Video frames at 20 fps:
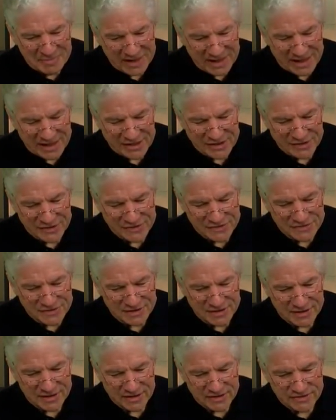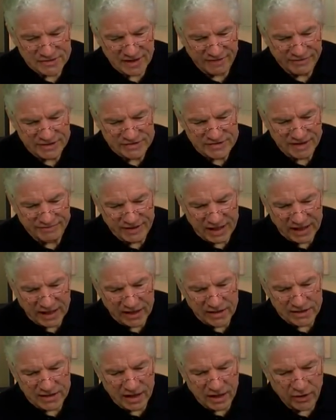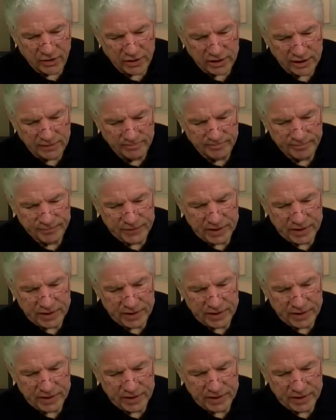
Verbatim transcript: is seven seven eight, area,